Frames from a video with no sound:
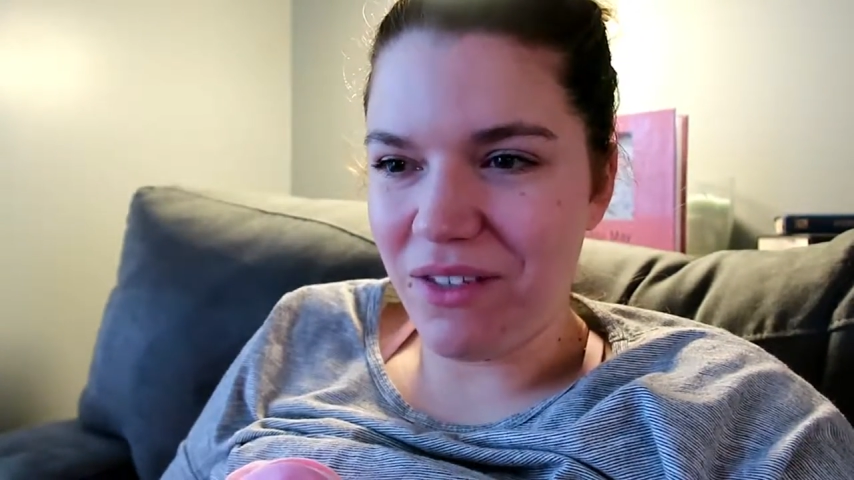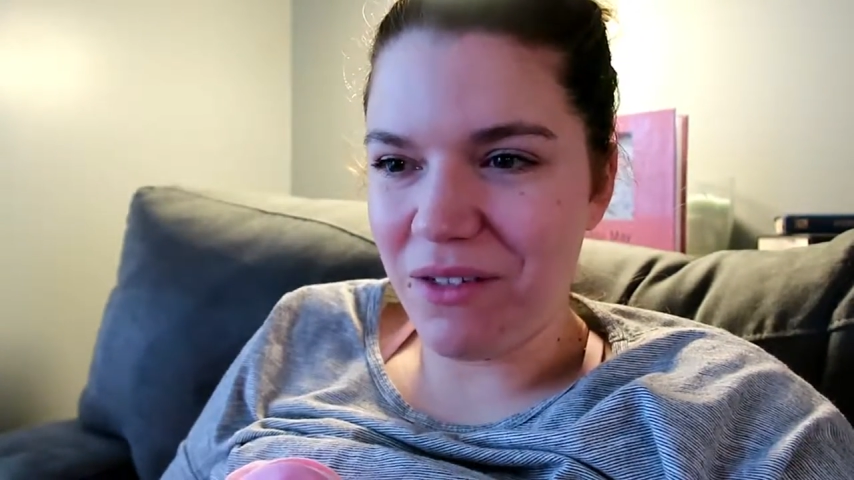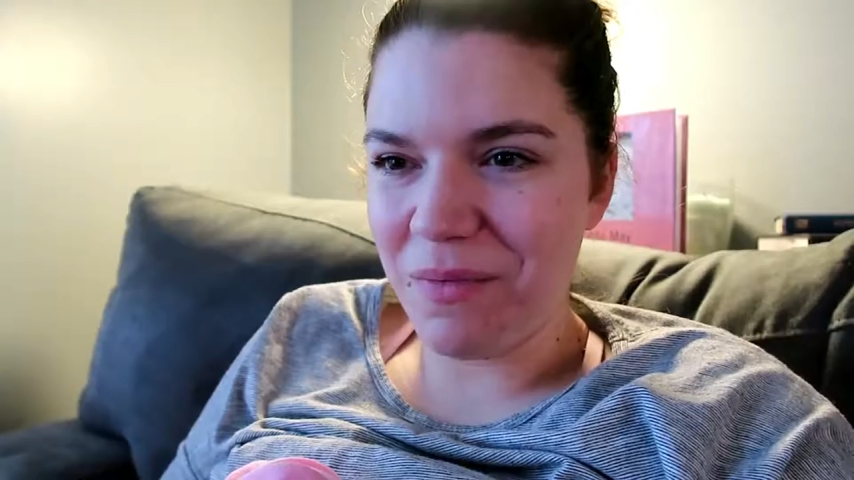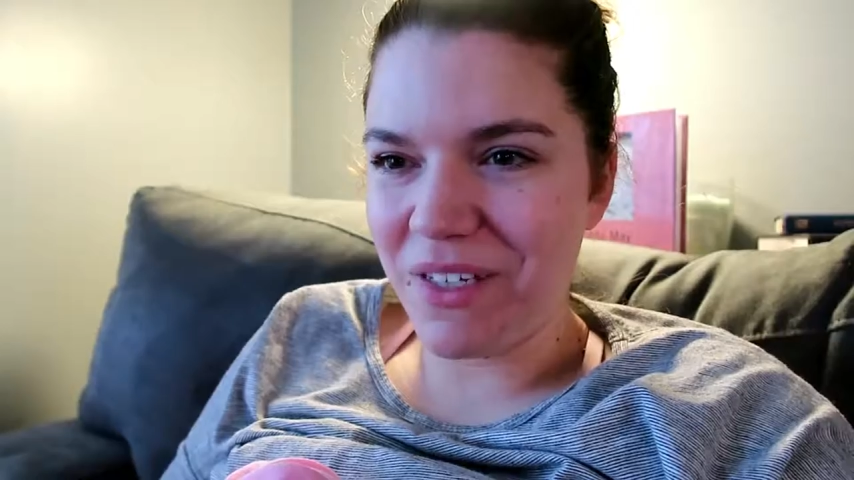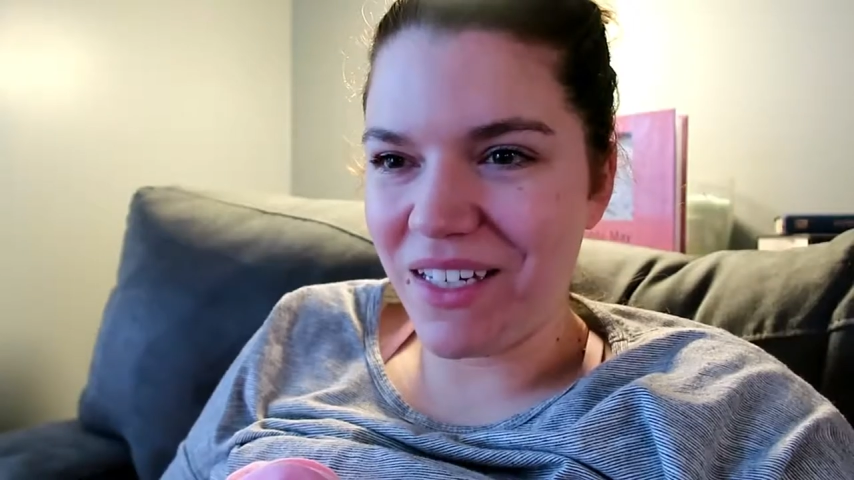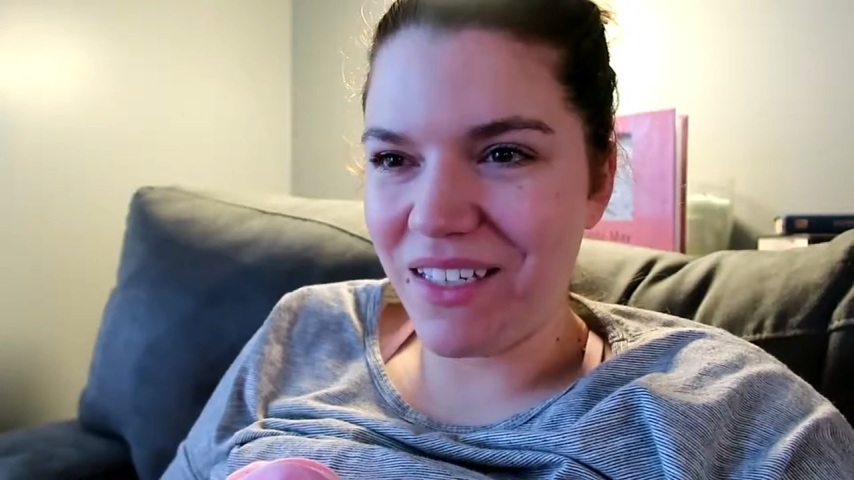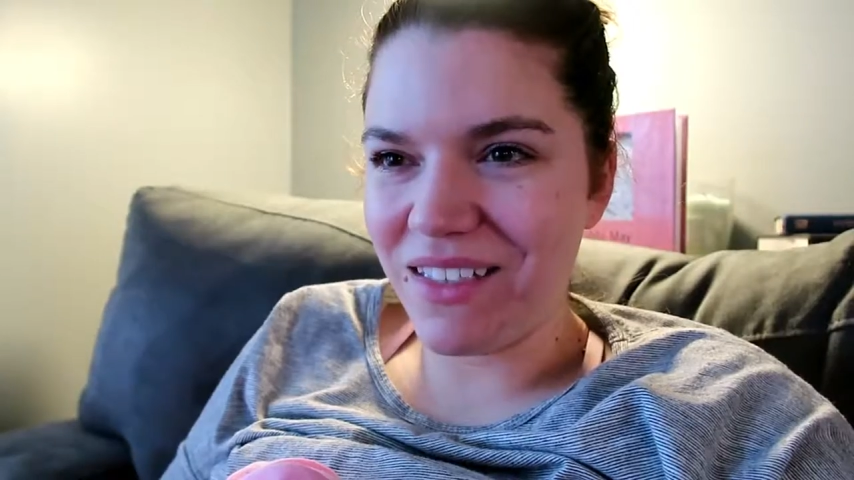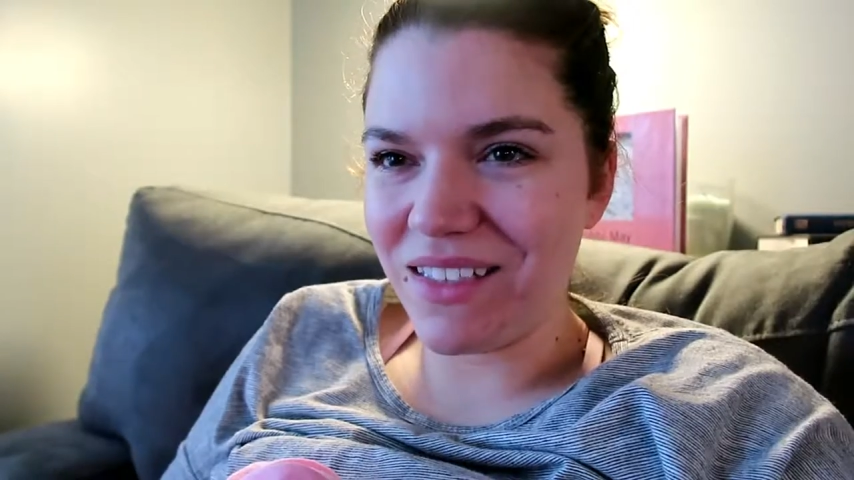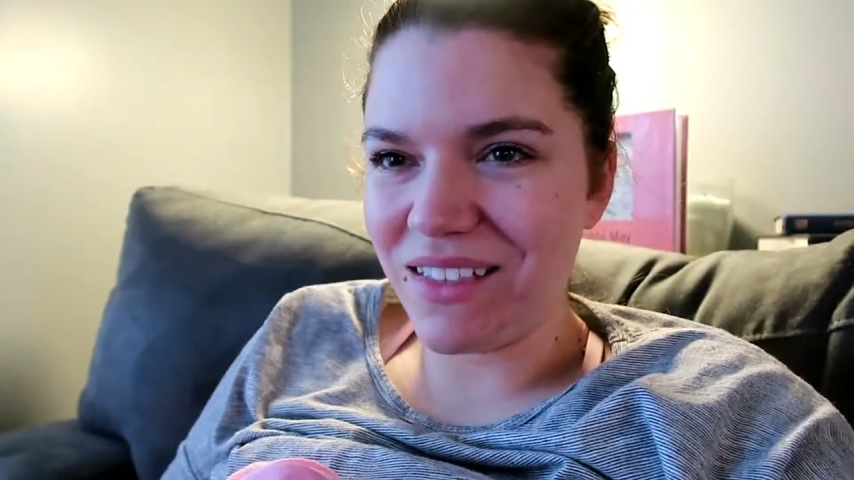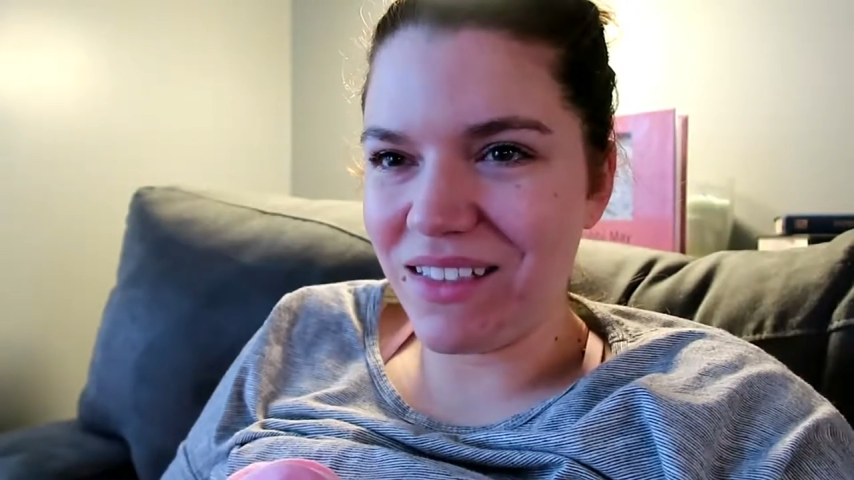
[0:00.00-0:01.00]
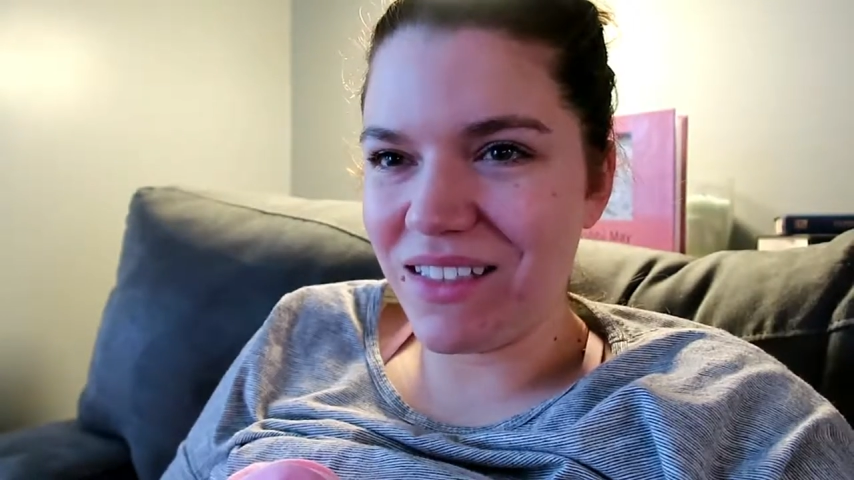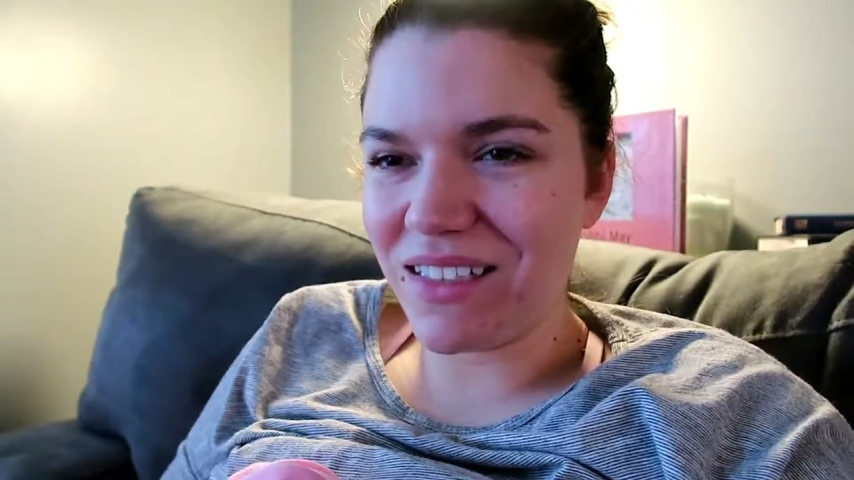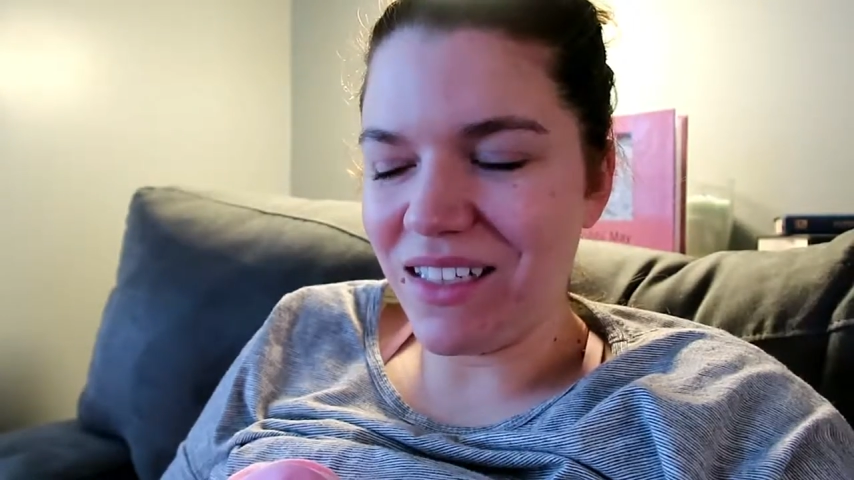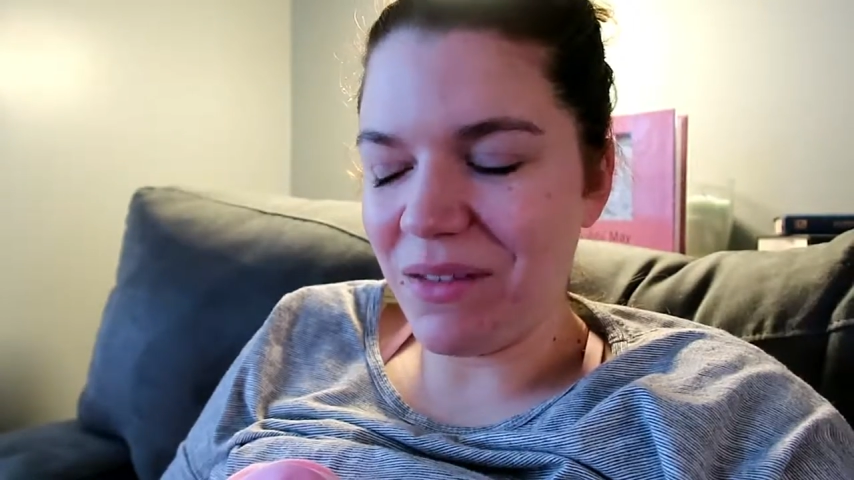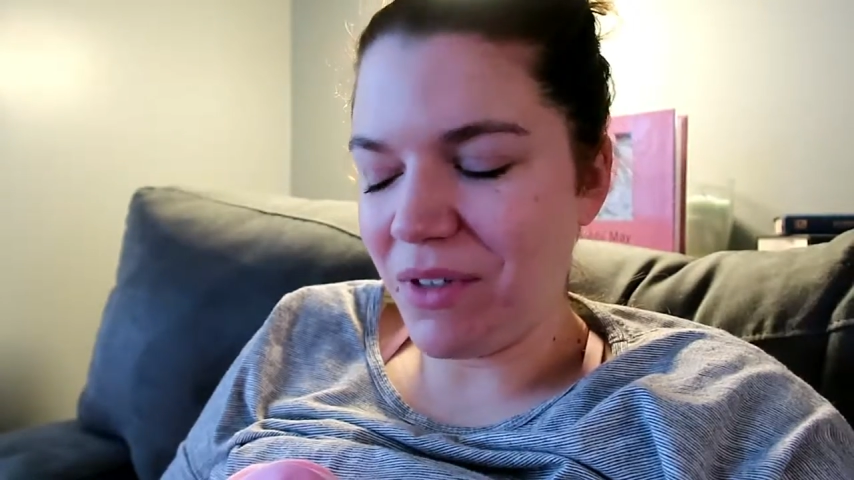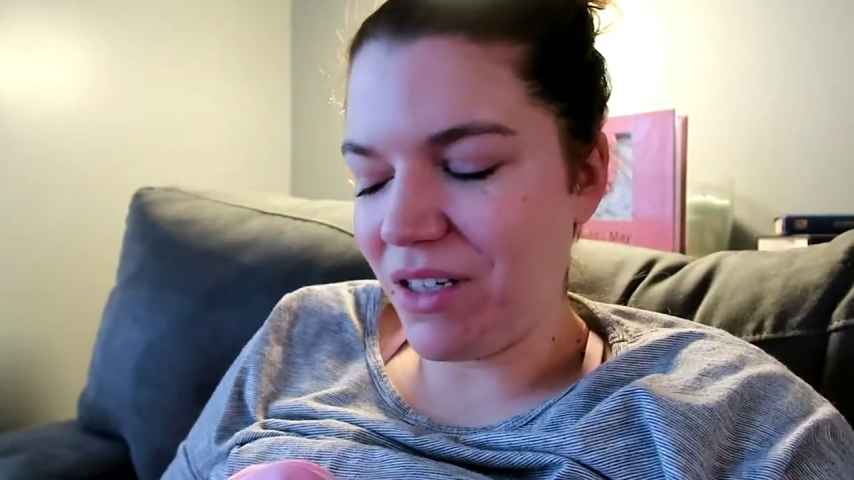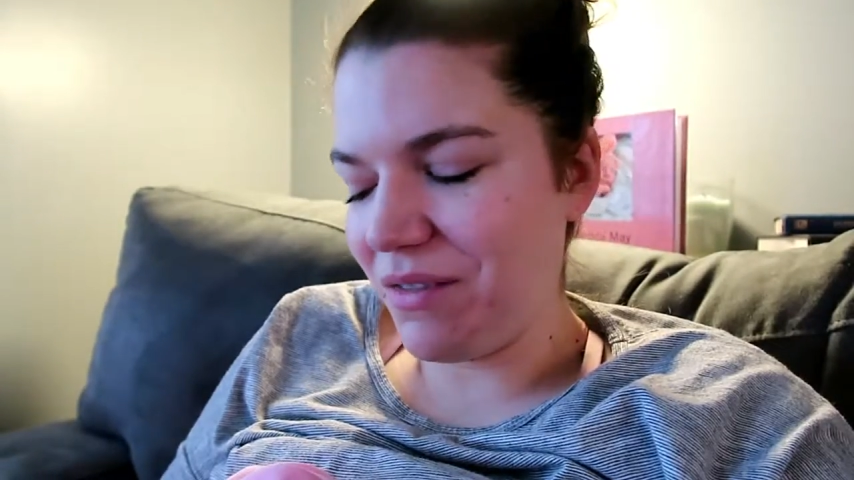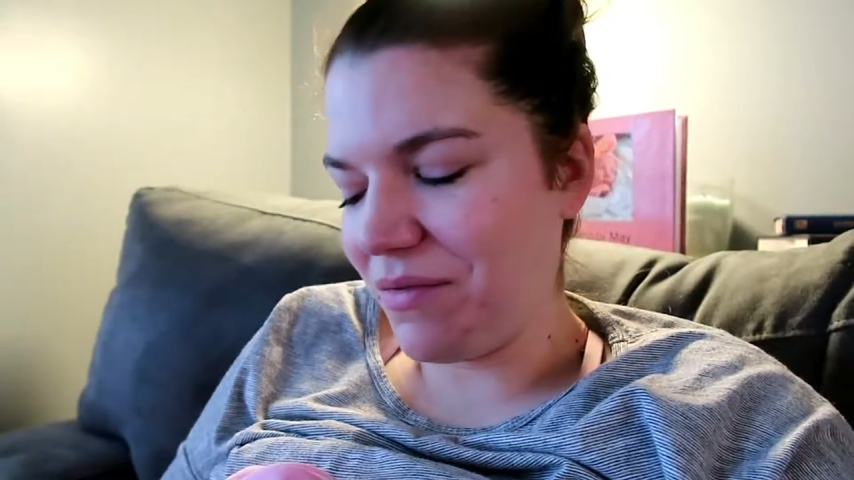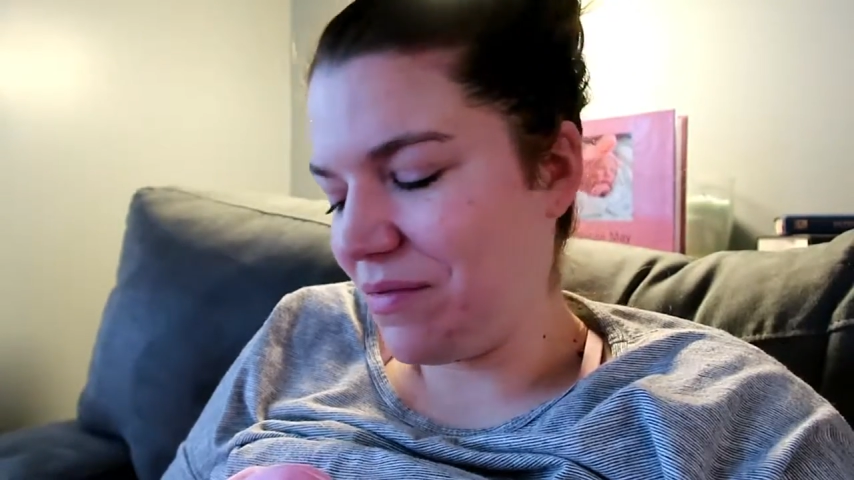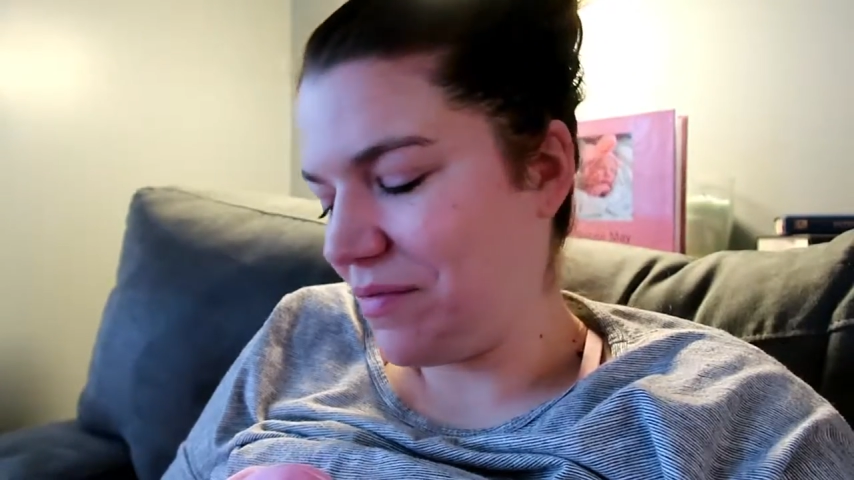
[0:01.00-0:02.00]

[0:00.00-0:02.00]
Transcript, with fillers: though because it's gonna be